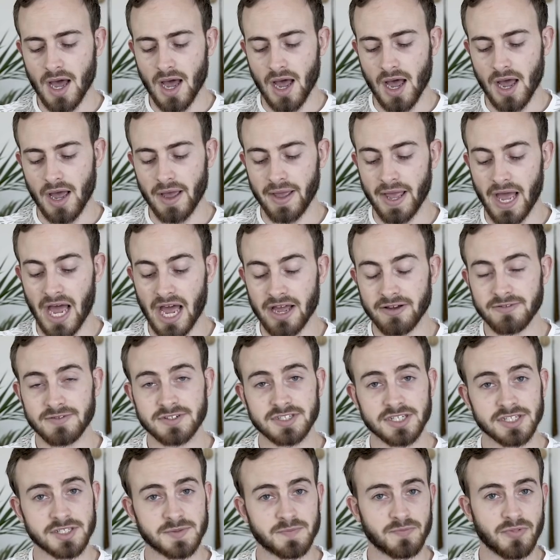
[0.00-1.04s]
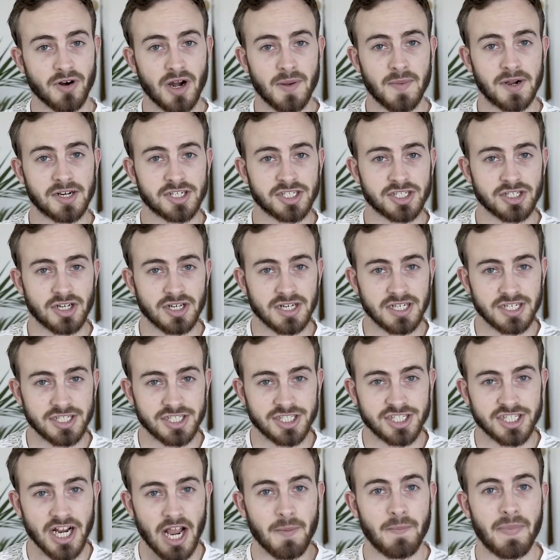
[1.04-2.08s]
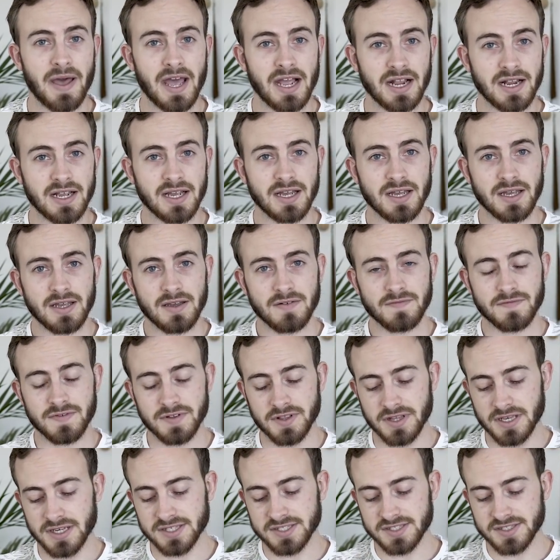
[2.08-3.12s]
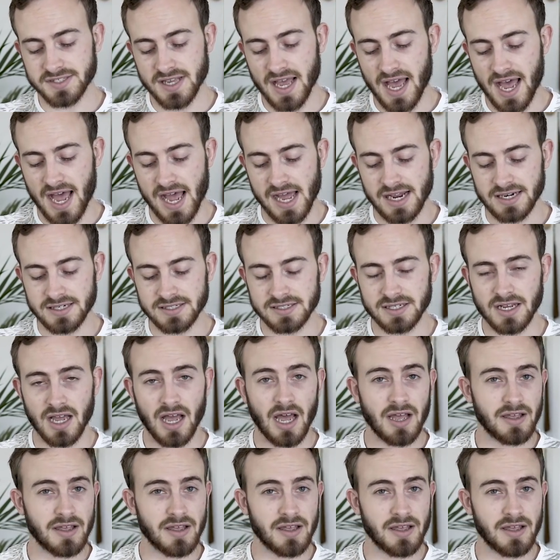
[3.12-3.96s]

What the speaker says: I've just pretty much shot in JPEG for this, and